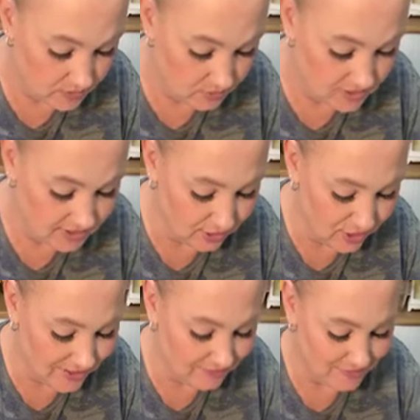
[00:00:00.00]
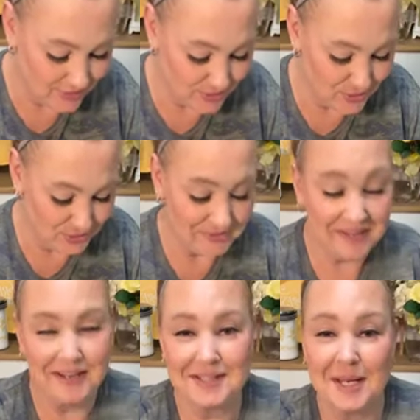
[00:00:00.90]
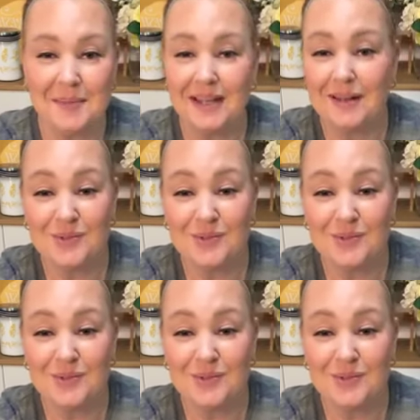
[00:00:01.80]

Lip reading: So just a lot of very cool things coming.